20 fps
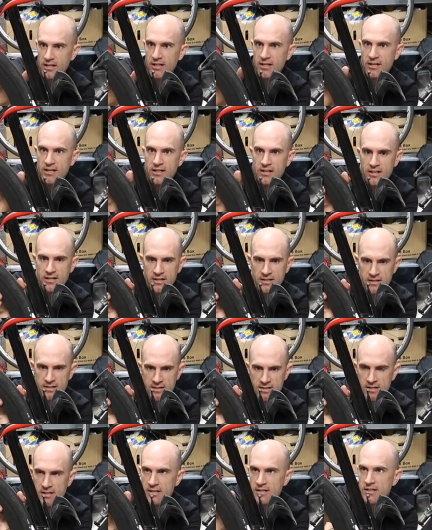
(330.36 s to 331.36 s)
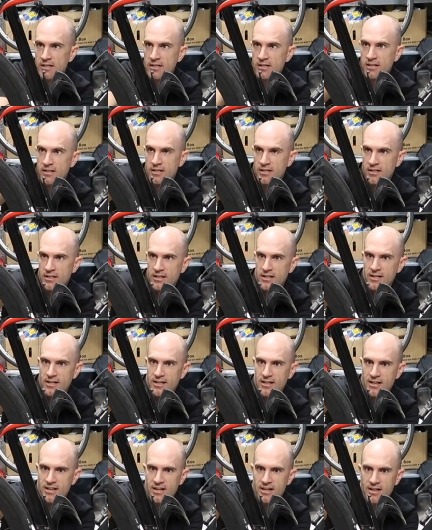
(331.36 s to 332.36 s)

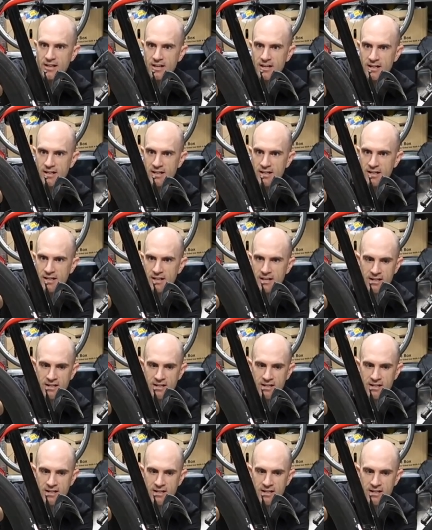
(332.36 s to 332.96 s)
No one is speaking in this clip.